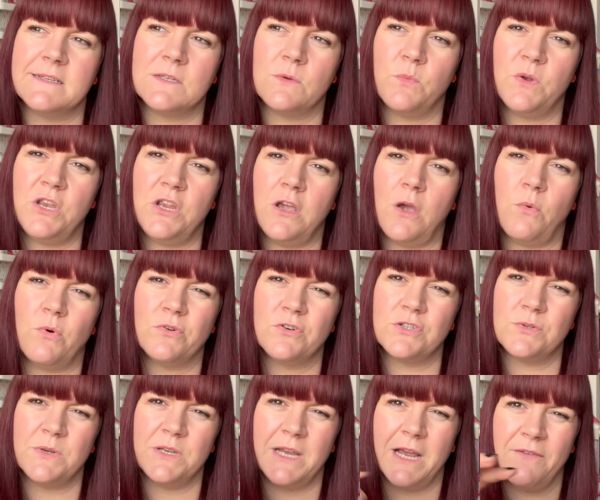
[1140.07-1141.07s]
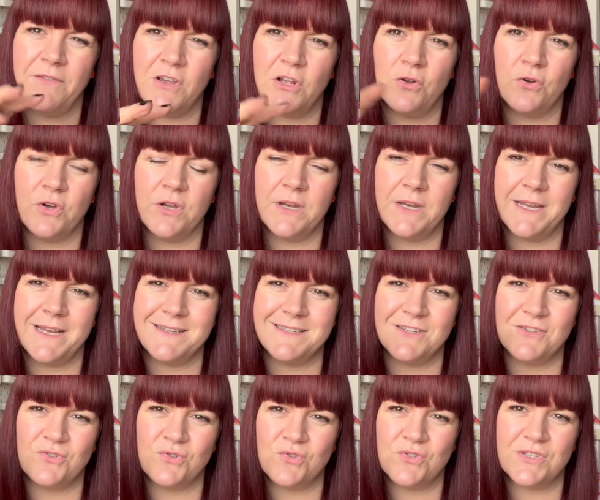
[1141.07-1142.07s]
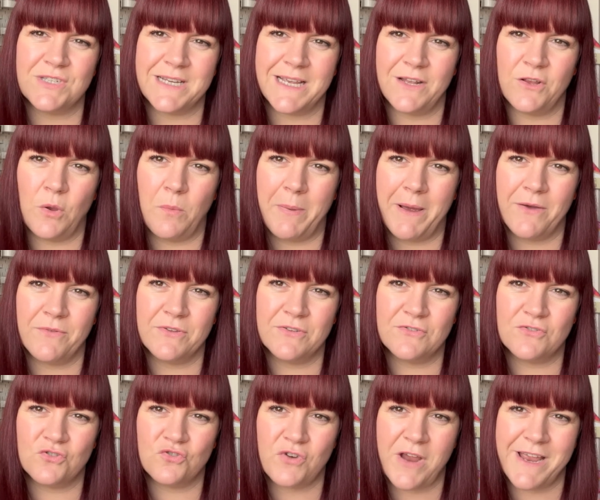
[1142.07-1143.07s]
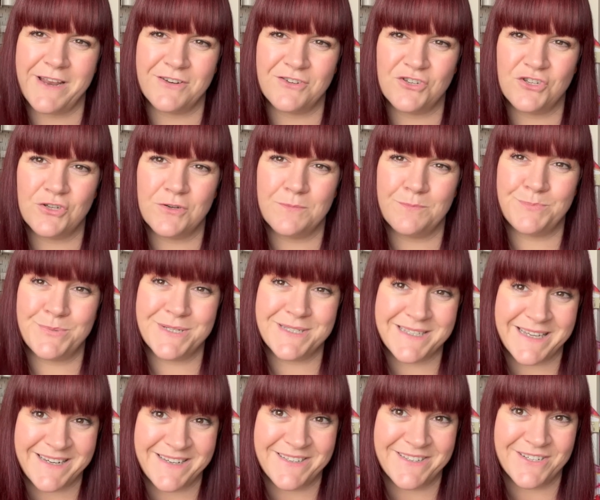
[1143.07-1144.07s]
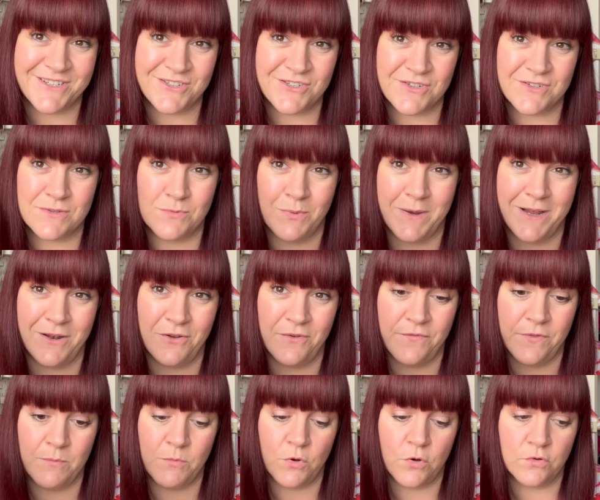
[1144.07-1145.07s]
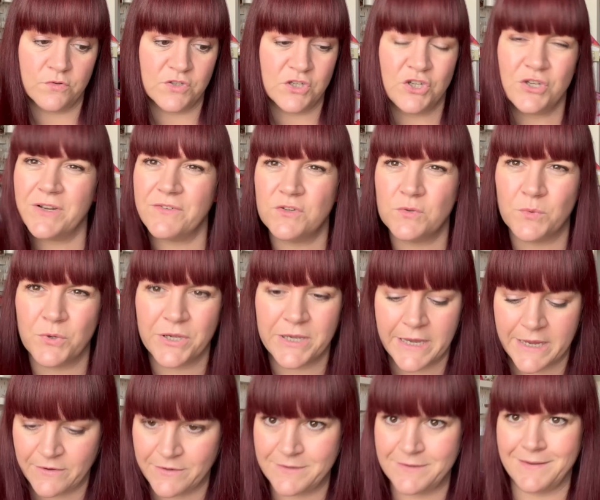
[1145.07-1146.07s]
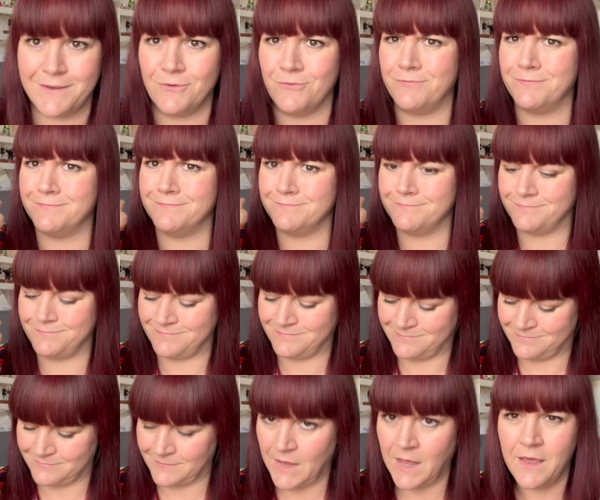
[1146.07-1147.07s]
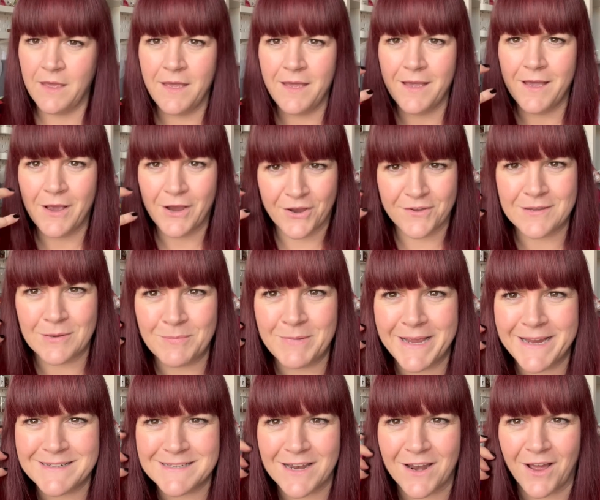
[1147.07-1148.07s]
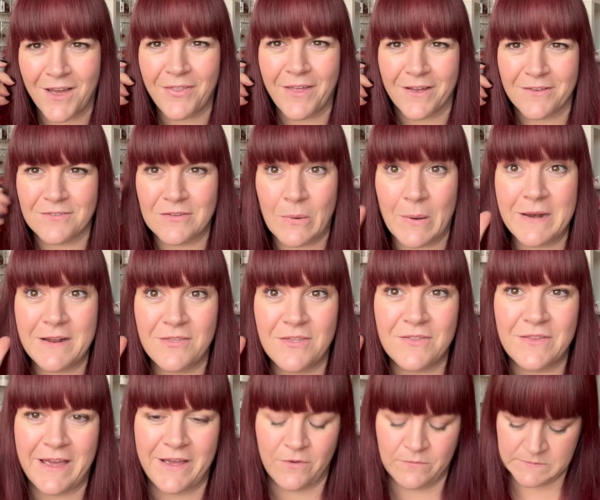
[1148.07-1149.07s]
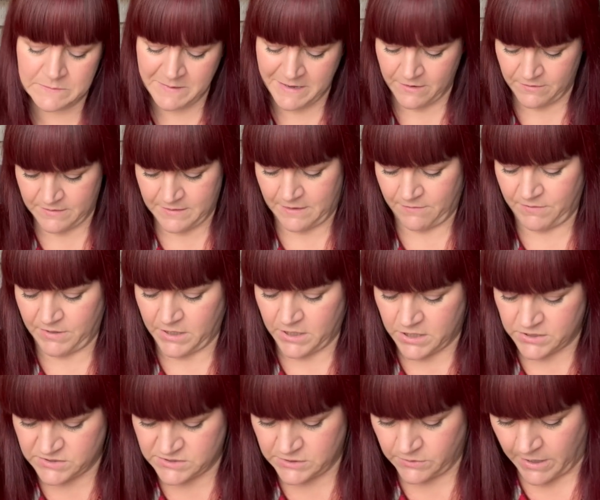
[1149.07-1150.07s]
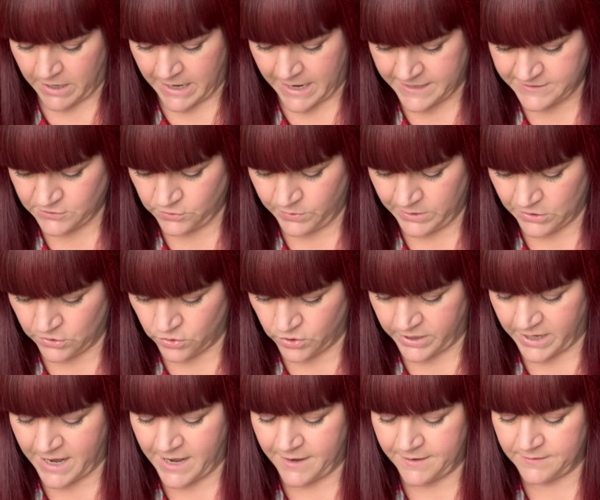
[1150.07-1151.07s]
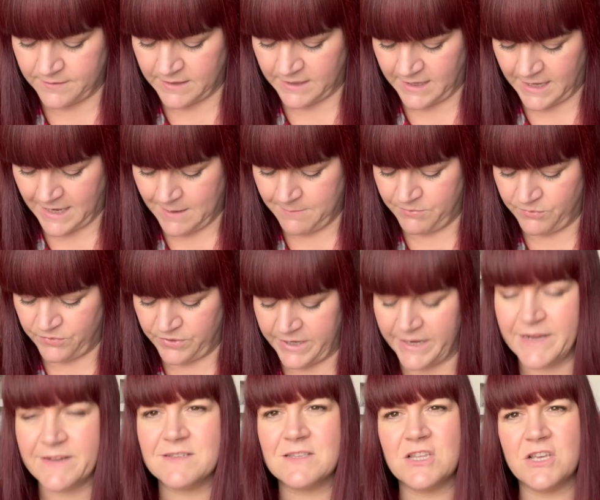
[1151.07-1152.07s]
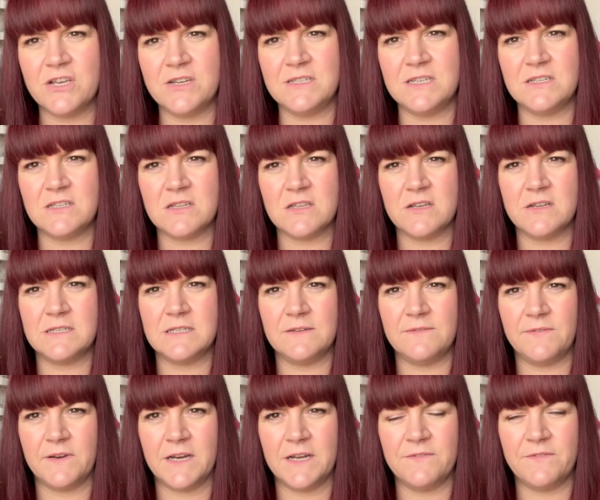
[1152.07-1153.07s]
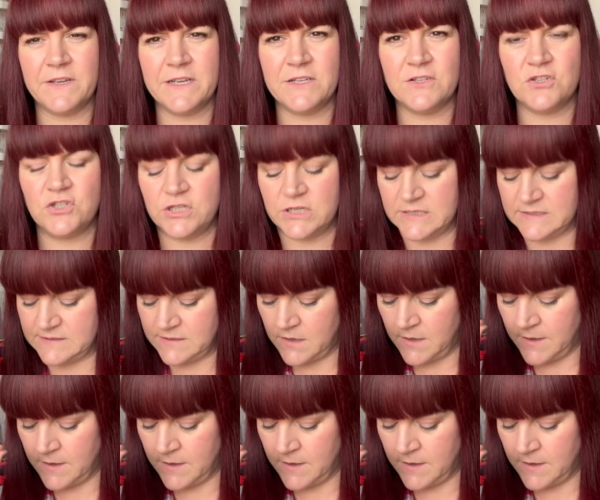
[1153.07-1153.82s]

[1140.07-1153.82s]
that when you go onto it and you're having a look at knits, it does tell you about the stretch percentage as well of them all, so you don't have to work it out yourself, because I'm lazy like that. So anything that helps me out in that regard. So I had a quick look, and the cable knit is 30 to 35 inches